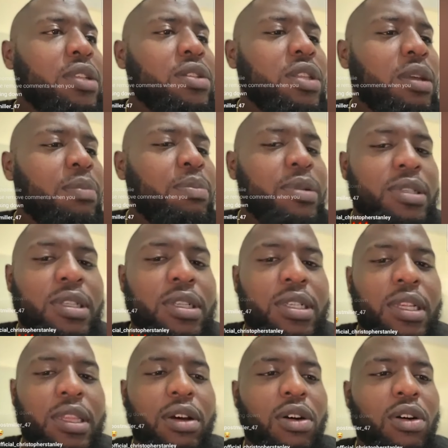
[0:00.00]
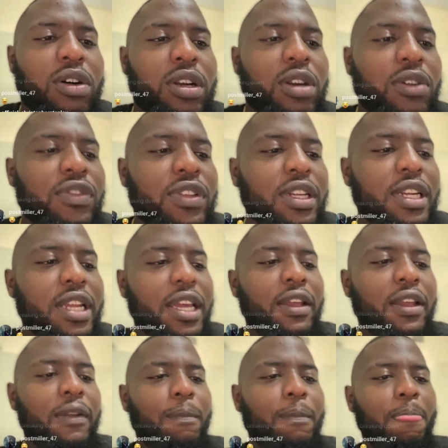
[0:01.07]
get to the business and the order of the
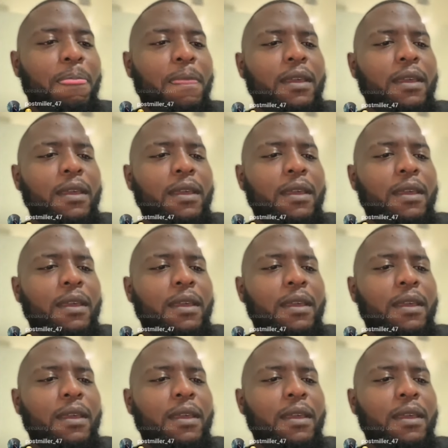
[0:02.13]
day.